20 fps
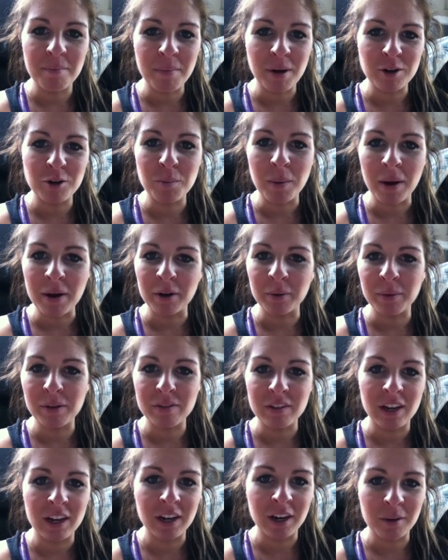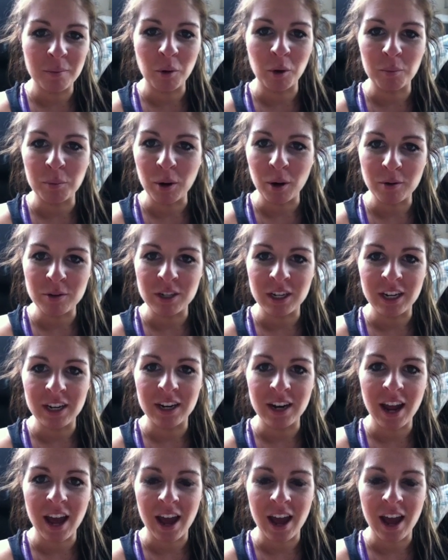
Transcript: much better with eating more protein